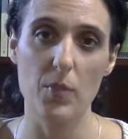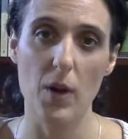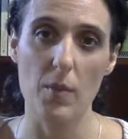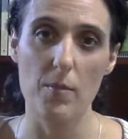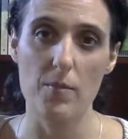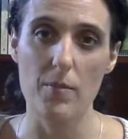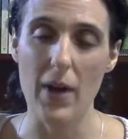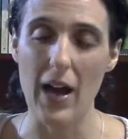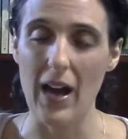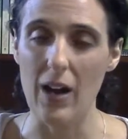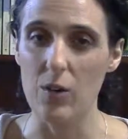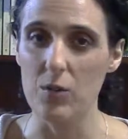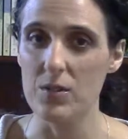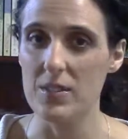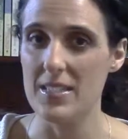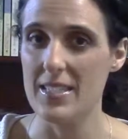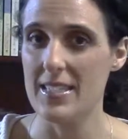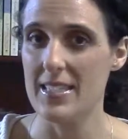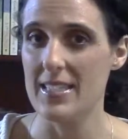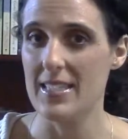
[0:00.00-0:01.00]

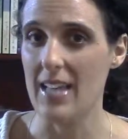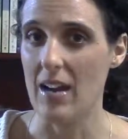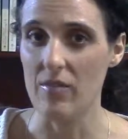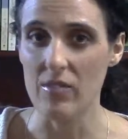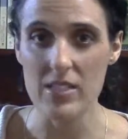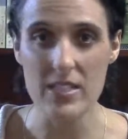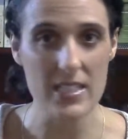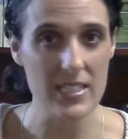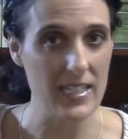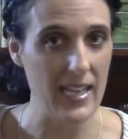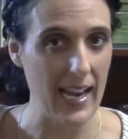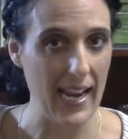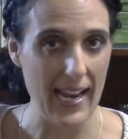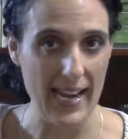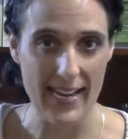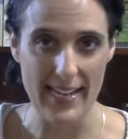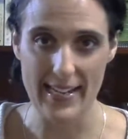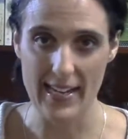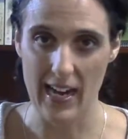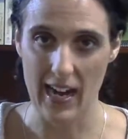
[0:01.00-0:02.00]
about 7 to
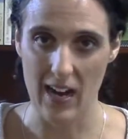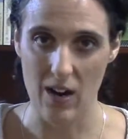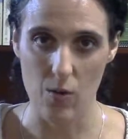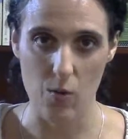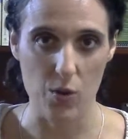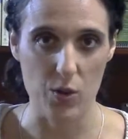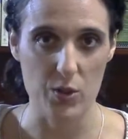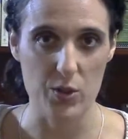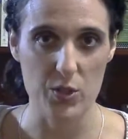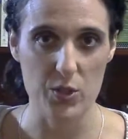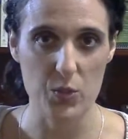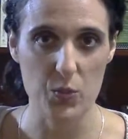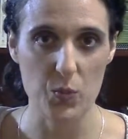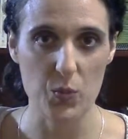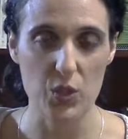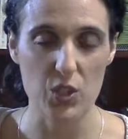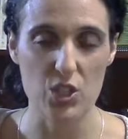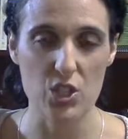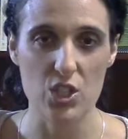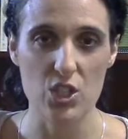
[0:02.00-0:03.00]
8 hours,
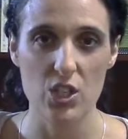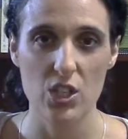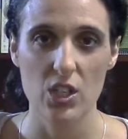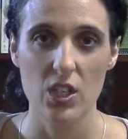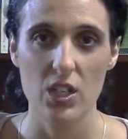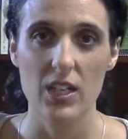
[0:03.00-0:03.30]
which